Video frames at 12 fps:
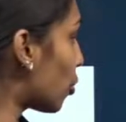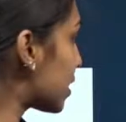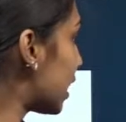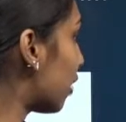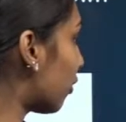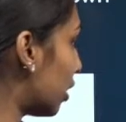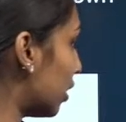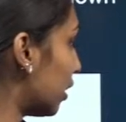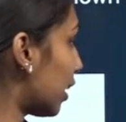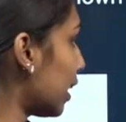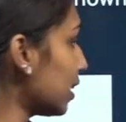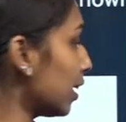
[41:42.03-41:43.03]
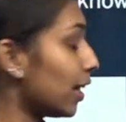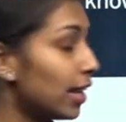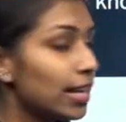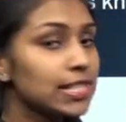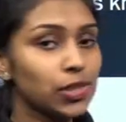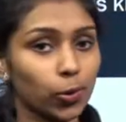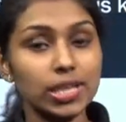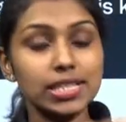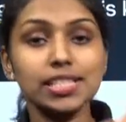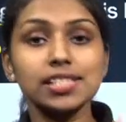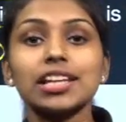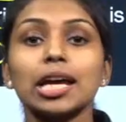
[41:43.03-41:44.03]
original one, right? So,
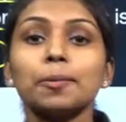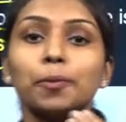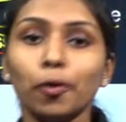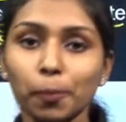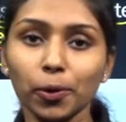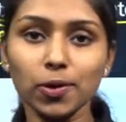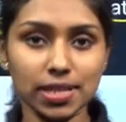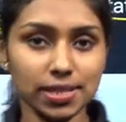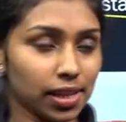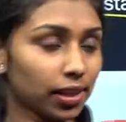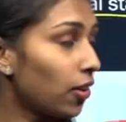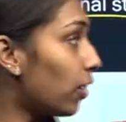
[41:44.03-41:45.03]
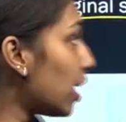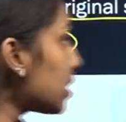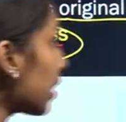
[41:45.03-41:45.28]
such type of process are known